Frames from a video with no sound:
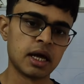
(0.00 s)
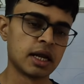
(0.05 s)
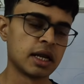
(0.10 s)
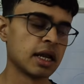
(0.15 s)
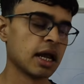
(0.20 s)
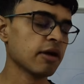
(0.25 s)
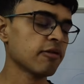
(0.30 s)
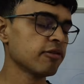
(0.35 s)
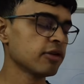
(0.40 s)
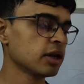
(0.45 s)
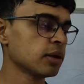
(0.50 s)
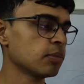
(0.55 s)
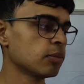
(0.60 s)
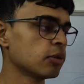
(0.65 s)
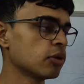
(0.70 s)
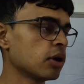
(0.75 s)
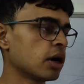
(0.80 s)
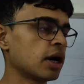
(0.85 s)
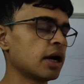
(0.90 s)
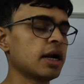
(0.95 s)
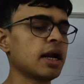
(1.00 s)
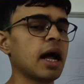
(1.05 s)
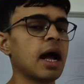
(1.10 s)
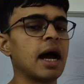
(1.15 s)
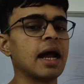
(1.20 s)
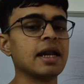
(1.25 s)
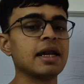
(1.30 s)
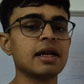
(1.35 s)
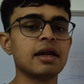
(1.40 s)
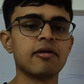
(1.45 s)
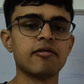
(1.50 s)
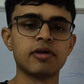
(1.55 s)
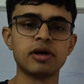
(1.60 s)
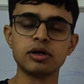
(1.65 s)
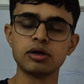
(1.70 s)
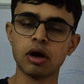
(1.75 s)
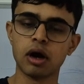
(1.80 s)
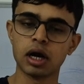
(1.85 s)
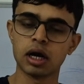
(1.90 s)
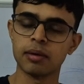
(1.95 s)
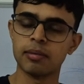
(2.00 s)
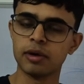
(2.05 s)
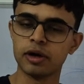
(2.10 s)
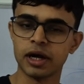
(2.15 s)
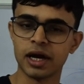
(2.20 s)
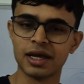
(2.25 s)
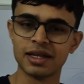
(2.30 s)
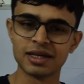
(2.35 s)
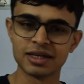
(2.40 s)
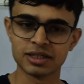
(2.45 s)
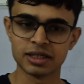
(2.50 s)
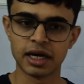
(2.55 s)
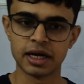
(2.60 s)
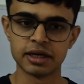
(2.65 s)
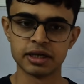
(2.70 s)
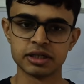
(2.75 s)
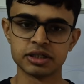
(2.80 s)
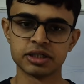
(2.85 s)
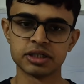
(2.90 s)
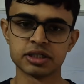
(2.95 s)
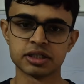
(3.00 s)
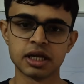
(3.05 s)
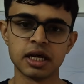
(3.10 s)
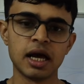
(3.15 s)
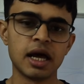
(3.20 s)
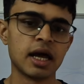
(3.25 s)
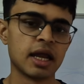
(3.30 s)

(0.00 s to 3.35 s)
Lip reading: Now we'll move ahead and we'll talk about other strategies.